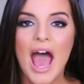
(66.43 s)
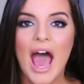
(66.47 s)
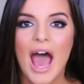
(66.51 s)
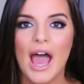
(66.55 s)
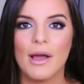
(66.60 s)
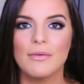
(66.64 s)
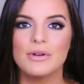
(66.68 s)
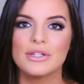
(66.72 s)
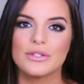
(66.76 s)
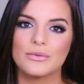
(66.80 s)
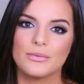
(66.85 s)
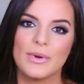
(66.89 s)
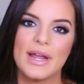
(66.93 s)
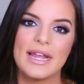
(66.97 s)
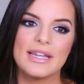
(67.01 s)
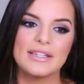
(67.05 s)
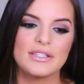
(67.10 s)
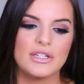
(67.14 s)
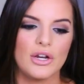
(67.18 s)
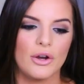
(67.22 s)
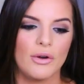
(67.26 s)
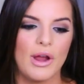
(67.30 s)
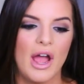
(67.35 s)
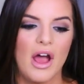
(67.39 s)
I was
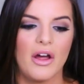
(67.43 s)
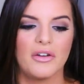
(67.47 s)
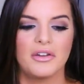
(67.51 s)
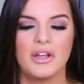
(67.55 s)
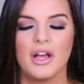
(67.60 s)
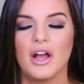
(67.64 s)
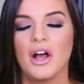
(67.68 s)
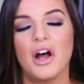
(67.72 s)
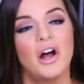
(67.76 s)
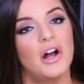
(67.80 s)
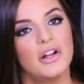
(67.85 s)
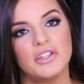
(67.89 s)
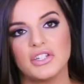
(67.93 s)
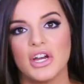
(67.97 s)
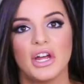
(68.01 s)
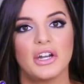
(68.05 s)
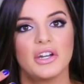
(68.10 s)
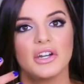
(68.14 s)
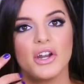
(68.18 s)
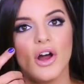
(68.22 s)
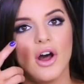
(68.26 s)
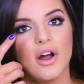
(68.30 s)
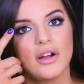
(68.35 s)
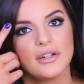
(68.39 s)
raised around a
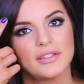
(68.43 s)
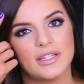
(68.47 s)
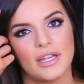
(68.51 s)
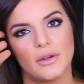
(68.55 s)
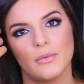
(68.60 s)
ton of dogs.